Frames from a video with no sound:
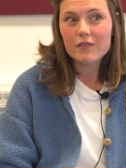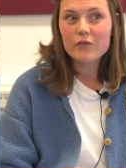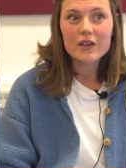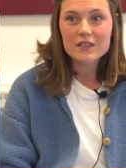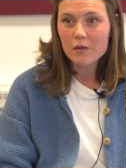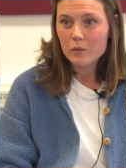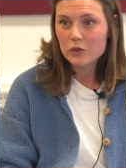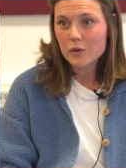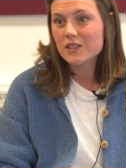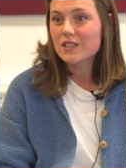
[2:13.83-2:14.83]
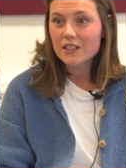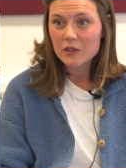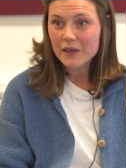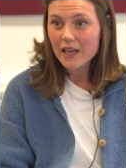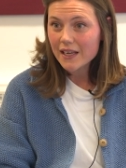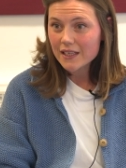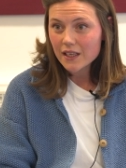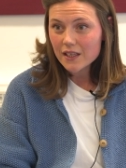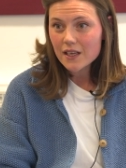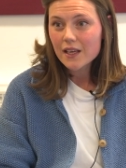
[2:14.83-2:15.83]
for example, do a study on
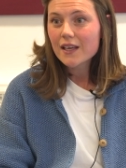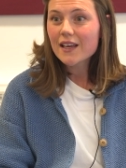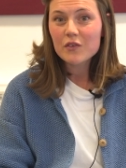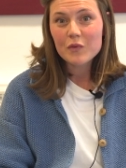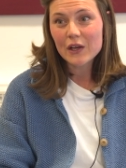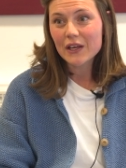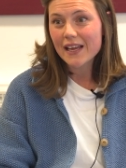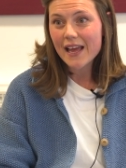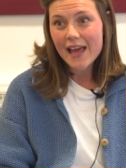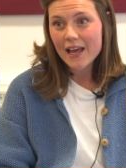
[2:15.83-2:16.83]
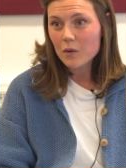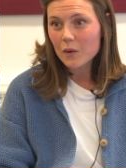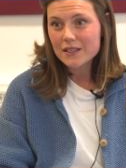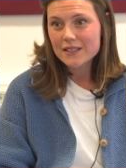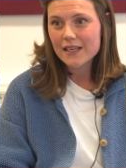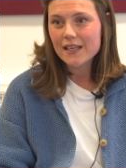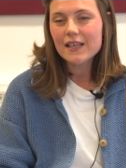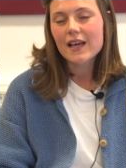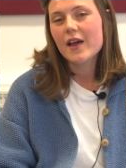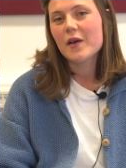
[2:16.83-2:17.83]
lichen if we're looking at air quality.